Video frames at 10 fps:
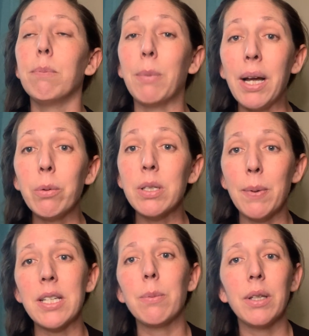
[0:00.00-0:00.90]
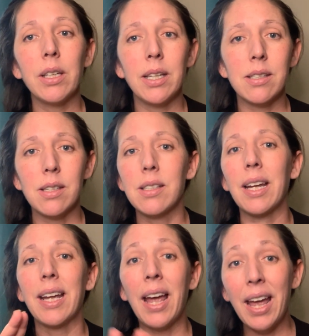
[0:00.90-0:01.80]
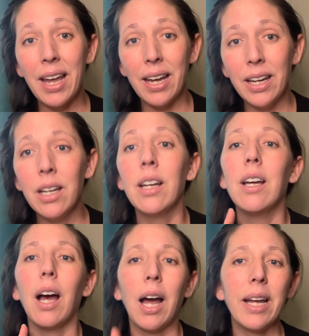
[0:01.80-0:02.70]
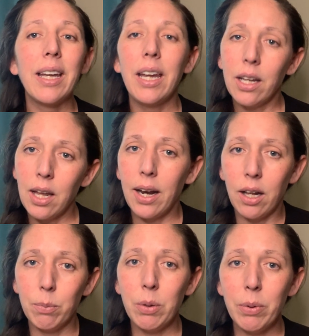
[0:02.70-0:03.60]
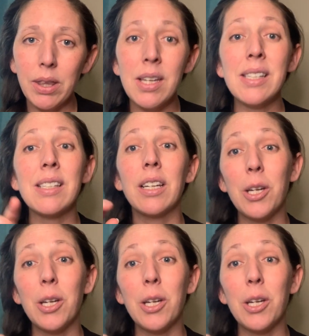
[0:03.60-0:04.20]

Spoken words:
my responsibility is to say, hey, I cannot help you with this.